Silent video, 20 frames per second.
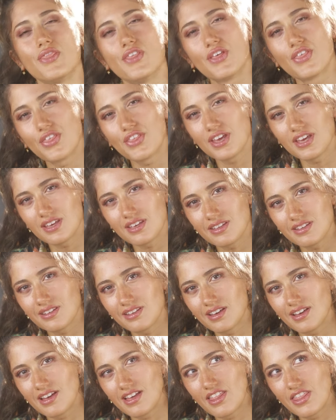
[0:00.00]
the
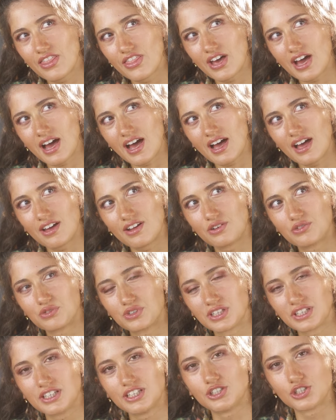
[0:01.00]
thing that
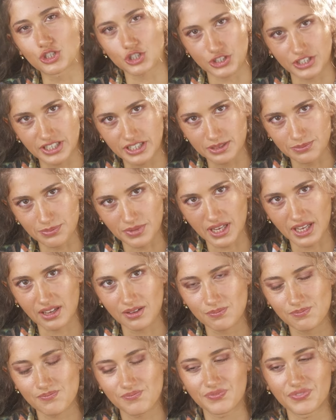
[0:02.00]
really intrigued
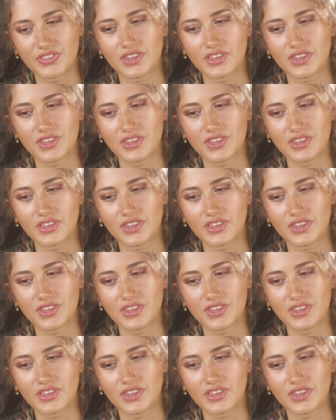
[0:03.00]
me